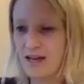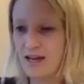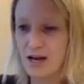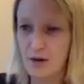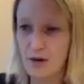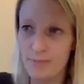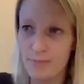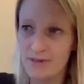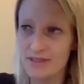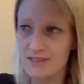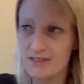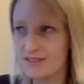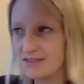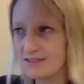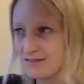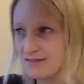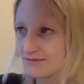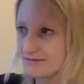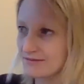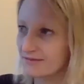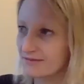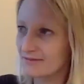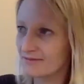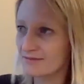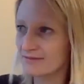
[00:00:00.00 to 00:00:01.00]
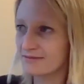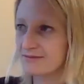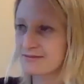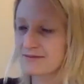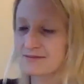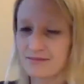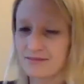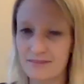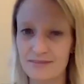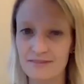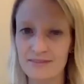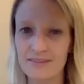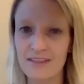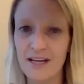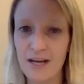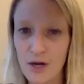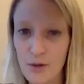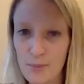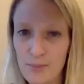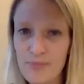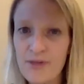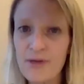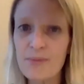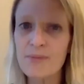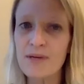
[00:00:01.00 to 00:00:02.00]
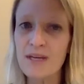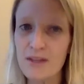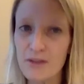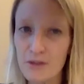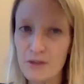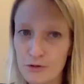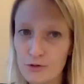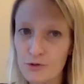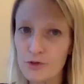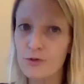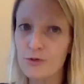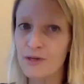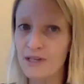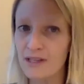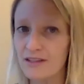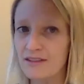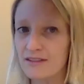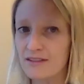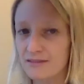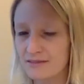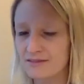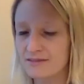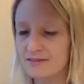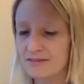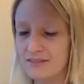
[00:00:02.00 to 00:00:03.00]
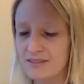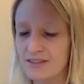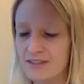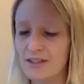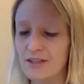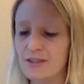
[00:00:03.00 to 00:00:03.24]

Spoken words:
us help them get through it. So